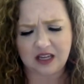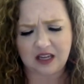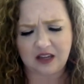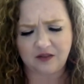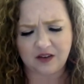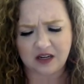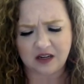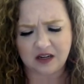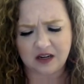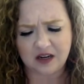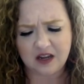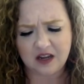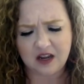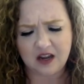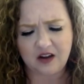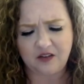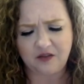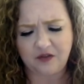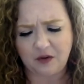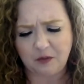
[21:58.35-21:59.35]
even
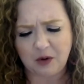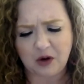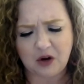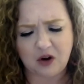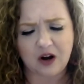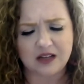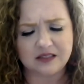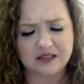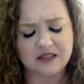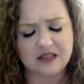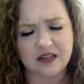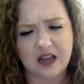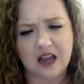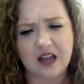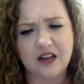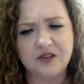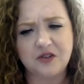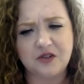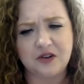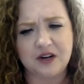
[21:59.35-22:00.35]
from across the
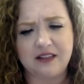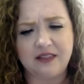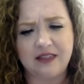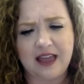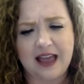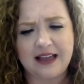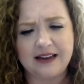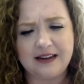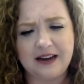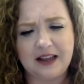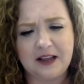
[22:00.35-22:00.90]
country, that